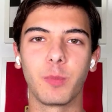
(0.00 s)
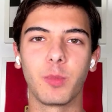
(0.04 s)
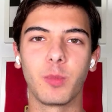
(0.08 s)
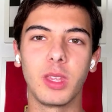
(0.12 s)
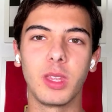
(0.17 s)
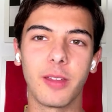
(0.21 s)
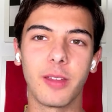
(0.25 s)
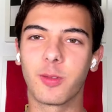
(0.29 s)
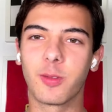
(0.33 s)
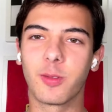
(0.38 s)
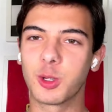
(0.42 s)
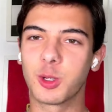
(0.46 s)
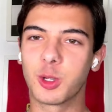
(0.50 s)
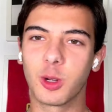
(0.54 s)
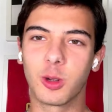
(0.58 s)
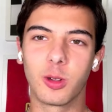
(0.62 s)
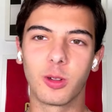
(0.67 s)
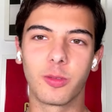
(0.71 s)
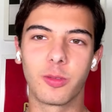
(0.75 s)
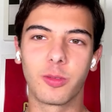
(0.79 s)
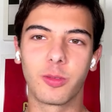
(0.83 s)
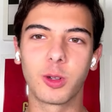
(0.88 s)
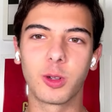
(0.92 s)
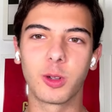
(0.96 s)
Yeah, for
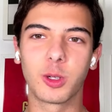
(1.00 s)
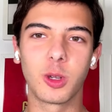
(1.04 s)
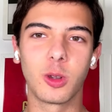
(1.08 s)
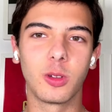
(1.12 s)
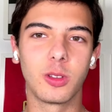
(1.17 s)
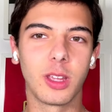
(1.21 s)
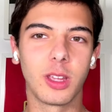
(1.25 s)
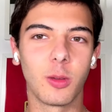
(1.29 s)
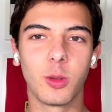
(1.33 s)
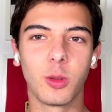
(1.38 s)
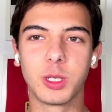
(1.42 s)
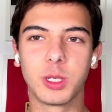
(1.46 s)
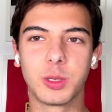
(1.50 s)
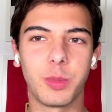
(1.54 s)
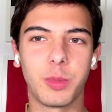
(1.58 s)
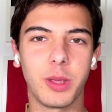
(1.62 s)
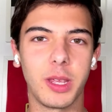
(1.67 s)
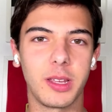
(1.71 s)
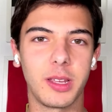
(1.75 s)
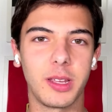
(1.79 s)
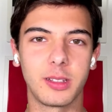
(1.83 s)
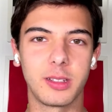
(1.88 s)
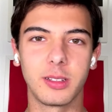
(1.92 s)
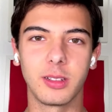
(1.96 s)
sure they will
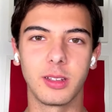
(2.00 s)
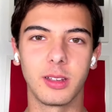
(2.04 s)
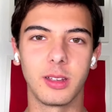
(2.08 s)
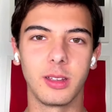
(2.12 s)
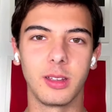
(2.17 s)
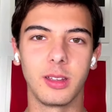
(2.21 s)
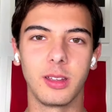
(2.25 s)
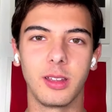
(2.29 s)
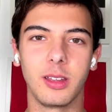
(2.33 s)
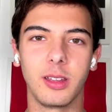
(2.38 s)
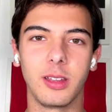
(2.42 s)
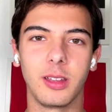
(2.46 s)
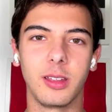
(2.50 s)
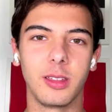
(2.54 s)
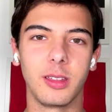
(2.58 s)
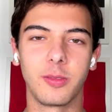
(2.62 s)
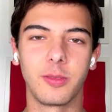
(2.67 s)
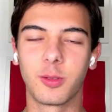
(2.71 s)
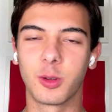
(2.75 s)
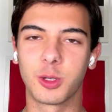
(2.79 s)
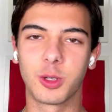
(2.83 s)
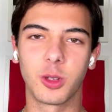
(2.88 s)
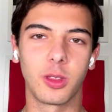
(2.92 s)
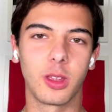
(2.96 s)
speak. I
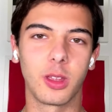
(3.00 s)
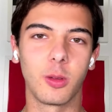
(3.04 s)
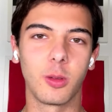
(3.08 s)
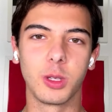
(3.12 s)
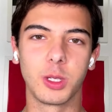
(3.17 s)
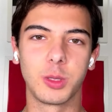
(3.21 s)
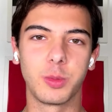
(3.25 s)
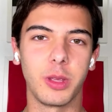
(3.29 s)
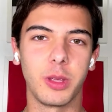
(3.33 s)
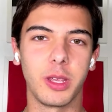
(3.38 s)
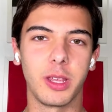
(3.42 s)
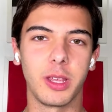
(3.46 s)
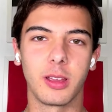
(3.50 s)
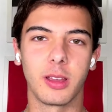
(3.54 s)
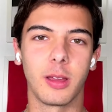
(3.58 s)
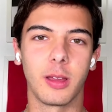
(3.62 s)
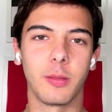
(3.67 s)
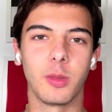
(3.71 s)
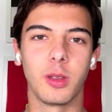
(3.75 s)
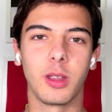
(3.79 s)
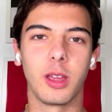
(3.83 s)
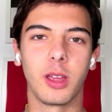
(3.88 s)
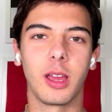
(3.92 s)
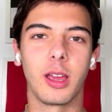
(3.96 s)

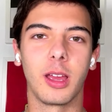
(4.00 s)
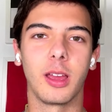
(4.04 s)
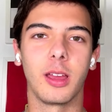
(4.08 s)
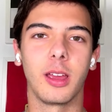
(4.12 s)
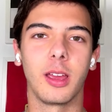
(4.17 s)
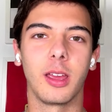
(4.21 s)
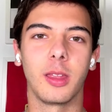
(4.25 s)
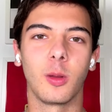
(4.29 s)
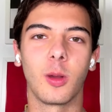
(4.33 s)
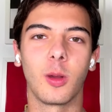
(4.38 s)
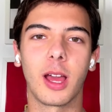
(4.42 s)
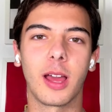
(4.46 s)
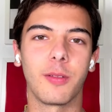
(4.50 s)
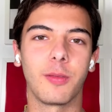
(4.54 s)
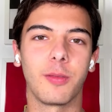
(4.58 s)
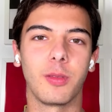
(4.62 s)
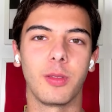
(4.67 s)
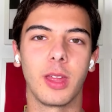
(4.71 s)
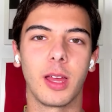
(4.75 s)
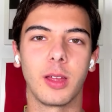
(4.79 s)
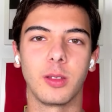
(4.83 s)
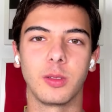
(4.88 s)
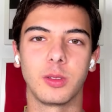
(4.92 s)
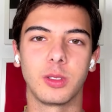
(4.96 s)
don't have
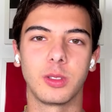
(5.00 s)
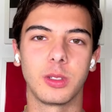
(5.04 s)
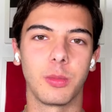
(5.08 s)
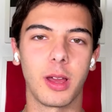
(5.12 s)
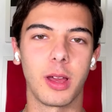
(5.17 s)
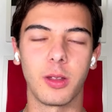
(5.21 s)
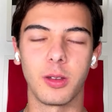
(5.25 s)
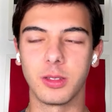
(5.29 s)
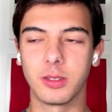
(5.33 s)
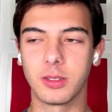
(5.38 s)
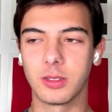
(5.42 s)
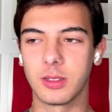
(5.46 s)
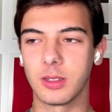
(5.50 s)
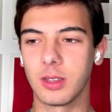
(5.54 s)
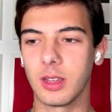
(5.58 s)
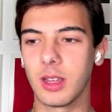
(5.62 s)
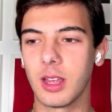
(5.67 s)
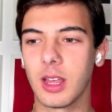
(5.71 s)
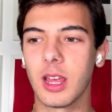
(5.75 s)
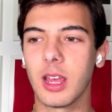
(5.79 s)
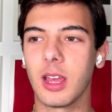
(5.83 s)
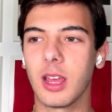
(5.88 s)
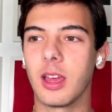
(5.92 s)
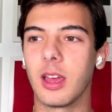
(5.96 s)
doubts about it.
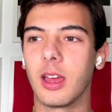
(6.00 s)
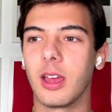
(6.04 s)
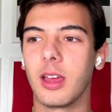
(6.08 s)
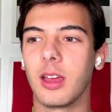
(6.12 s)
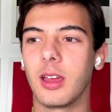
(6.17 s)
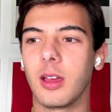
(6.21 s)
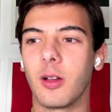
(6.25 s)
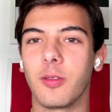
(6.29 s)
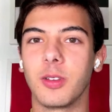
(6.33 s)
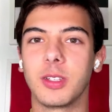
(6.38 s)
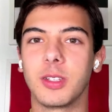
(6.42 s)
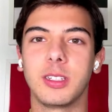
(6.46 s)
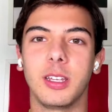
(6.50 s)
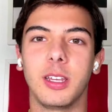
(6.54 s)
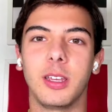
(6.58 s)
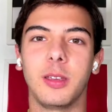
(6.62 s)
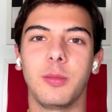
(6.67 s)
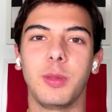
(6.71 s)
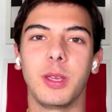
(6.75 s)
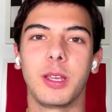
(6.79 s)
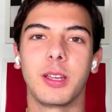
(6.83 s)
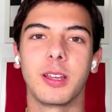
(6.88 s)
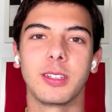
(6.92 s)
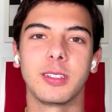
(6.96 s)
Obviously,
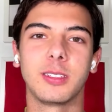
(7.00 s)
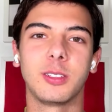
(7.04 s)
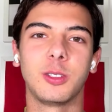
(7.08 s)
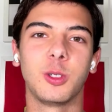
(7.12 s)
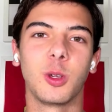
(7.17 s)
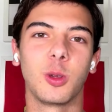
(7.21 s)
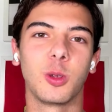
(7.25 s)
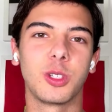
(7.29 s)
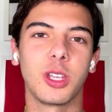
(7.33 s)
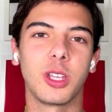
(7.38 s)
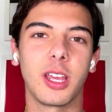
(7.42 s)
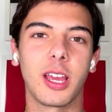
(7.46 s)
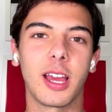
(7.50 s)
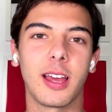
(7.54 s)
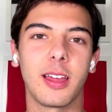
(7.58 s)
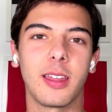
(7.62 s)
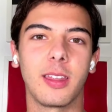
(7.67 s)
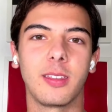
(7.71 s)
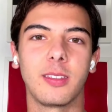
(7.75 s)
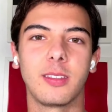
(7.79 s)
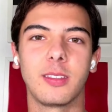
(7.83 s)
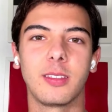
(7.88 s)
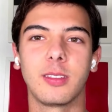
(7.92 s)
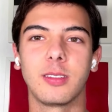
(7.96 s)
because Jose
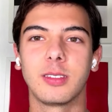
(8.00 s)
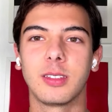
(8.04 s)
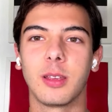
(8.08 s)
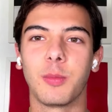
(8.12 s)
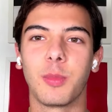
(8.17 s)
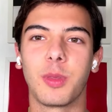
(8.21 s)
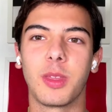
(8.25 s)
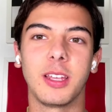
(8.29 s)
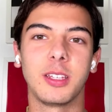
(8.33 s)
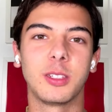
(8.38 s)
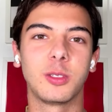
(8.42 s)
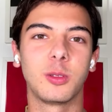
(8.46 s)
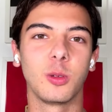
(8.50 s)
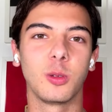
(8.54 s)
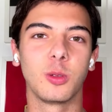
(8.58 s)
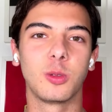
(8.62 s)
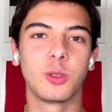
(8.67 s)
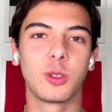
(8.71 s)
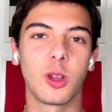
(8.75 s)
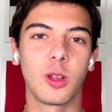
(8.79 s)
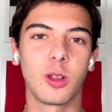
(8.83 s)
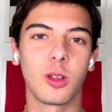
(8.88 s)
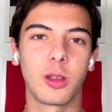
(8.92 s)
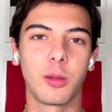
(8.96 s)
had some things to
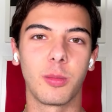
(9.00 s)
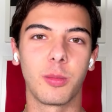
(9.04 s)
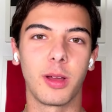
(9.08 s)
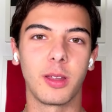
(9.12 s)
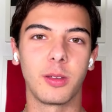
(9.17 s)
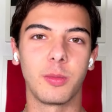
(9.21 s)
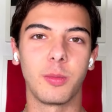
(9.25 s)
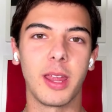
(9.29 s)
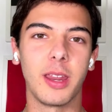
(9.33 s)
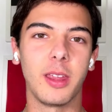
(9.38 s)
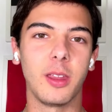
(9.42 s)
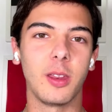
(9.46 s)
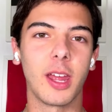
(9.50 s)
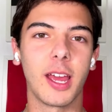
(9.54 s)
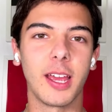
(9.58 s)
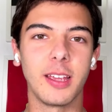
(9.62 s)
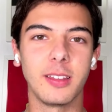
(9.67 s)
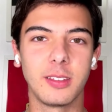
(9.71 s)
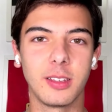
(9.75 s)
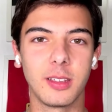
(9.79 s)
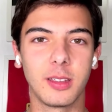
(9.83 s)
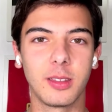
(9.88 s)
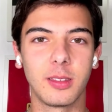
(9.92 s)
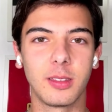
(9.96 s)
talk about Man
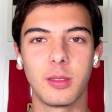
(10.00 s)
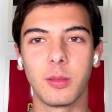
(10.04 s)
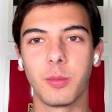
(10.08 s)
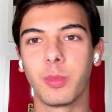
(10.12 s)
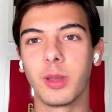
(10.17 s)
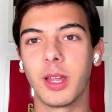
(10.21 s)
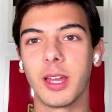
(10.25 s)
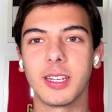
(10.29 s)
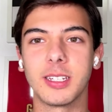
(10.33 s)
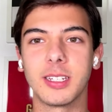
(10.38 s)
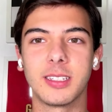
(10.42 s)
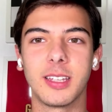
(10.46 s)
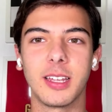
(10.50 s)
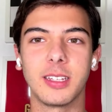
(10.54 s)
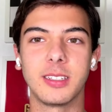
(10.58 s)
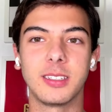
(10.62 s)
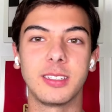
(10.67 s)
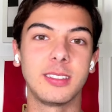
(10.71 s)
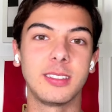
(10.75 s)
United, players that